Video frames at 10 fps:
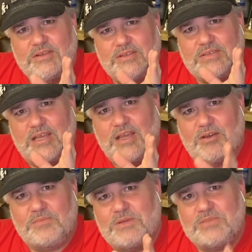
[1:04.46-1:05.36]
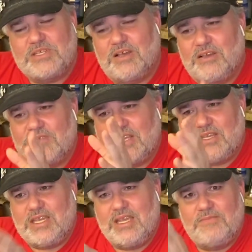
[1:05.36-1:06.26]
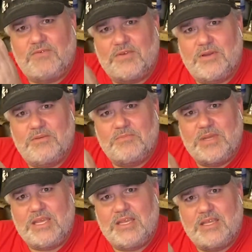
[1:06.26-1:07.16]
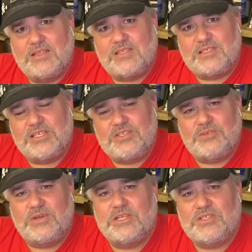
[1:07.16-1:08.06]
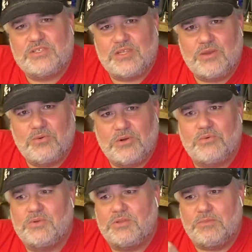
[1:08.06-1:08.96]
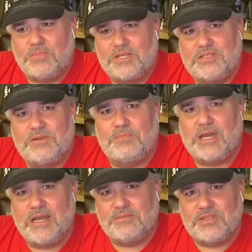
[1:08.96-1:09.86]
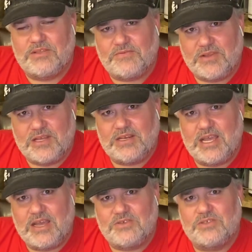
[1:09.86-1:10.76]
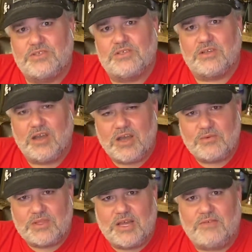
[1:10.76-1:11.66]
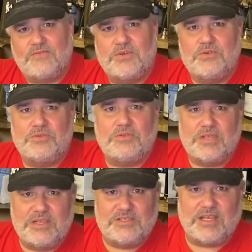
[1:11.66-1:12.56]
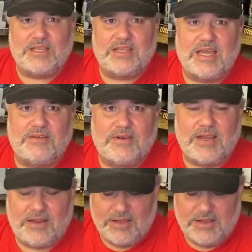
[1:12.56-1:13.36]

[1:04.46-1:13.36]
to help themselves and keep from being in the situations they were with the busted pipes and the flooding houses and caught without food and things like that, right?